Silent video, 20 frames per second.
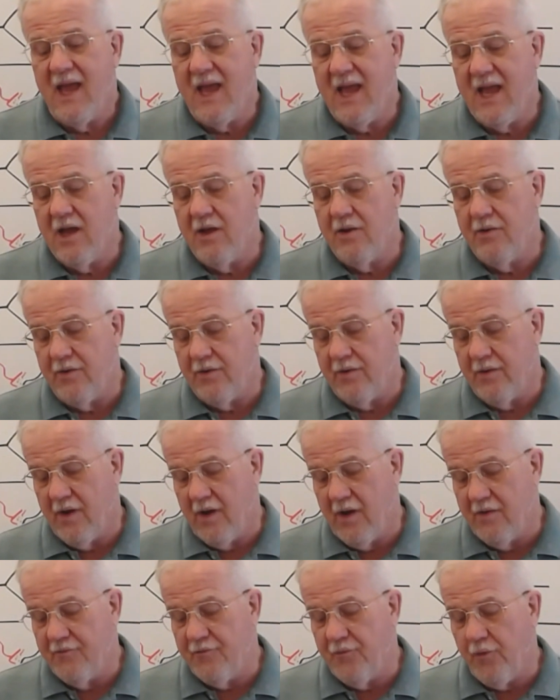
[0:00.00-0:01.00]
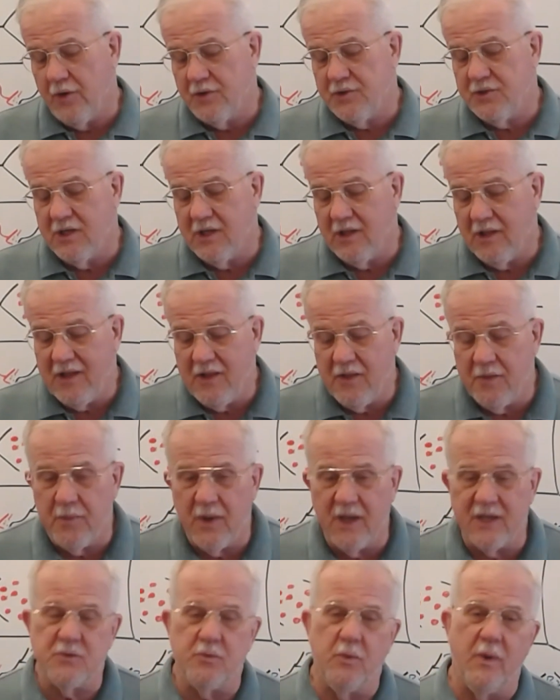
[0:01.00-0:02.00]
And unfortunately, the
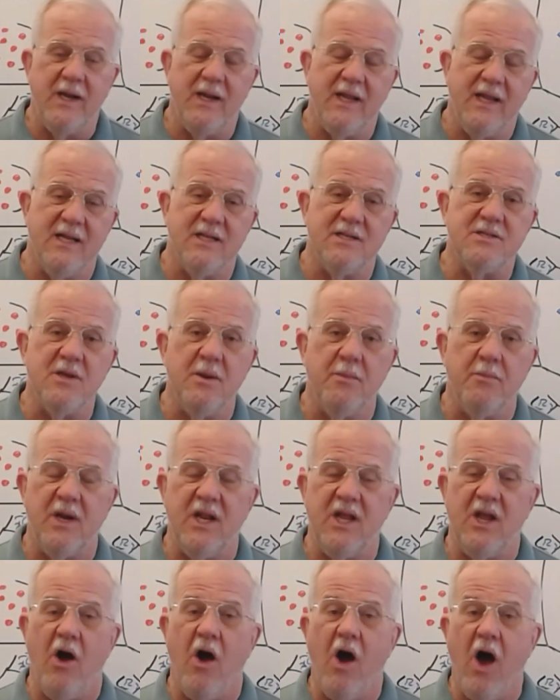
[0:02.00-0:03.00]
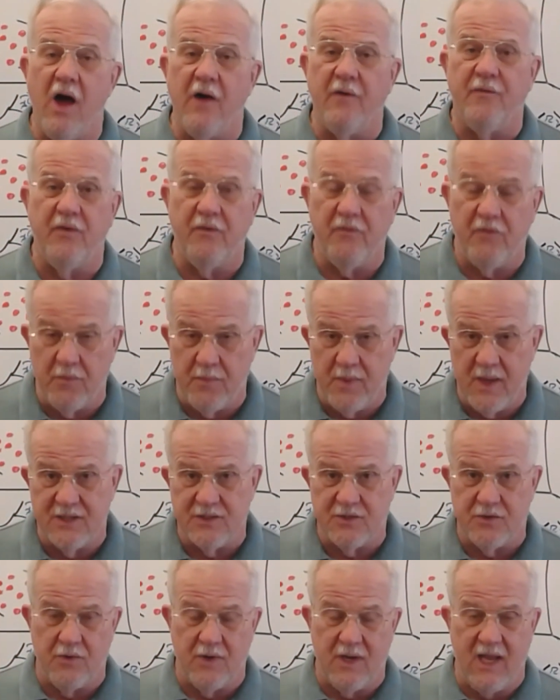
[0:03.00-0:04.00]
best way to get somebody off of a
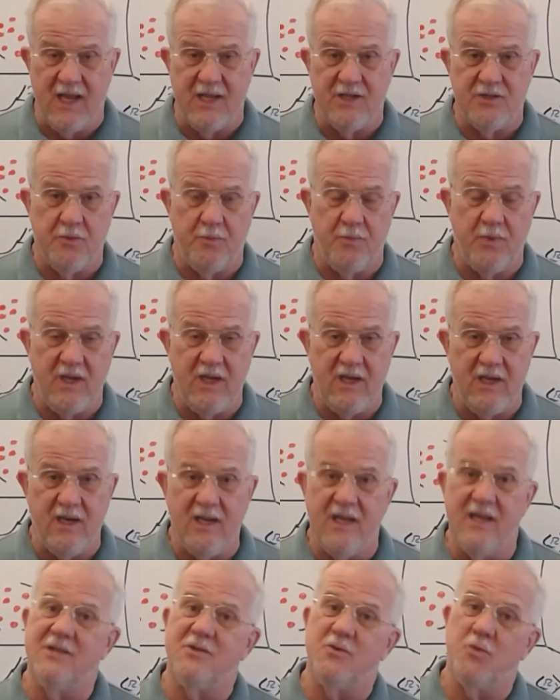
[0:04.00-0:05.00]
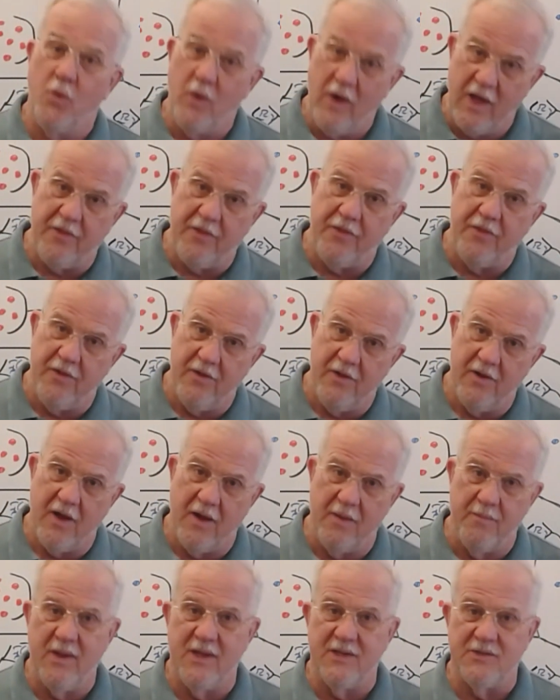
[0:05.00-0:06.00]
benzodiazepine is with
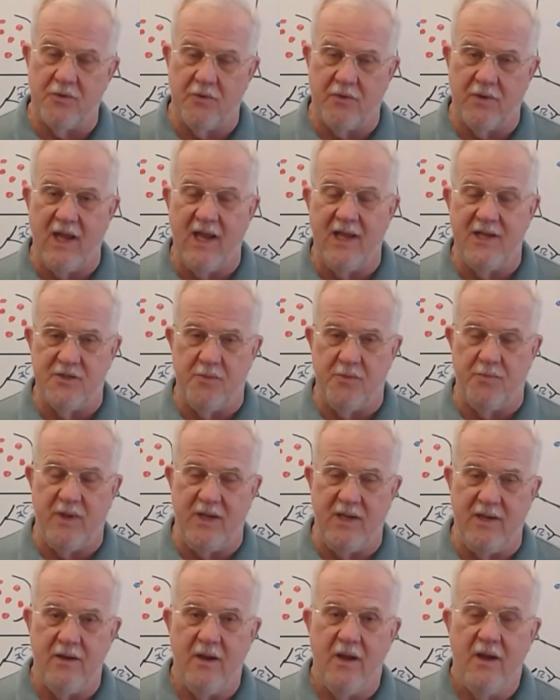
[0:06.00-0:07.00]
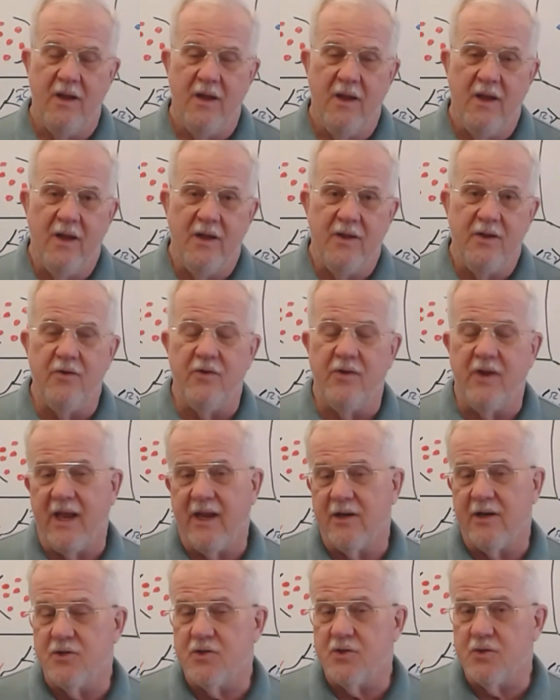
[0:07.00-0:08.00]
a benzodiazepine. You
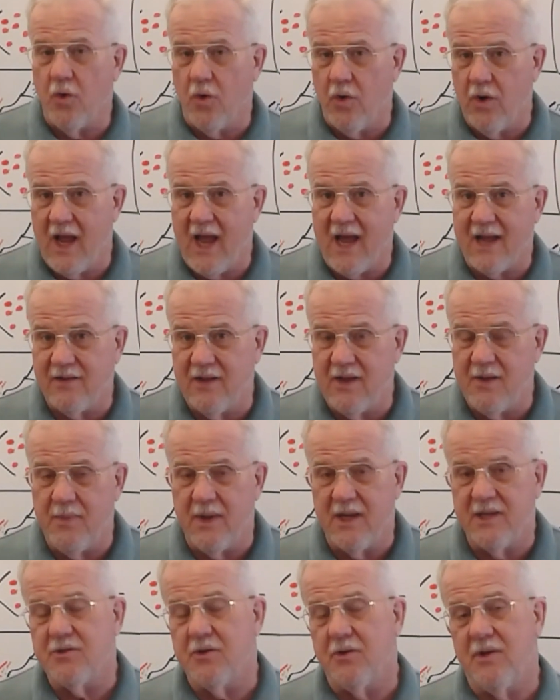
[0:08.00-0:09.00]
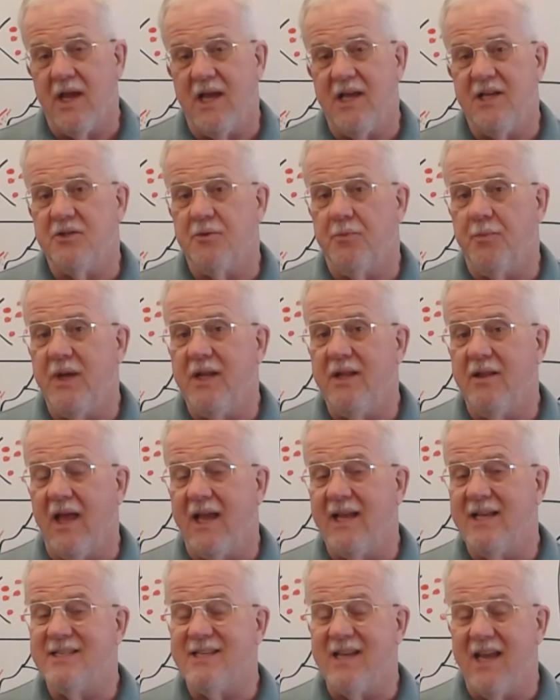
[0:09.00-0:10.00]
take a short-acting benzodiazepine
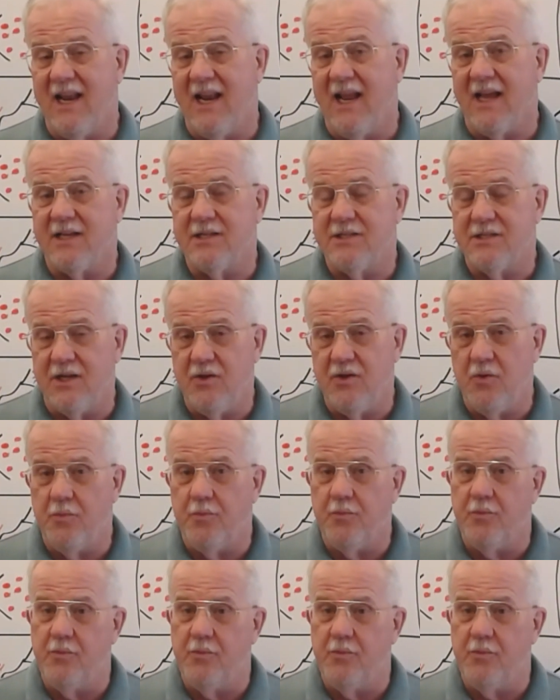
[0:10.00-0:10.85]
like Xanax and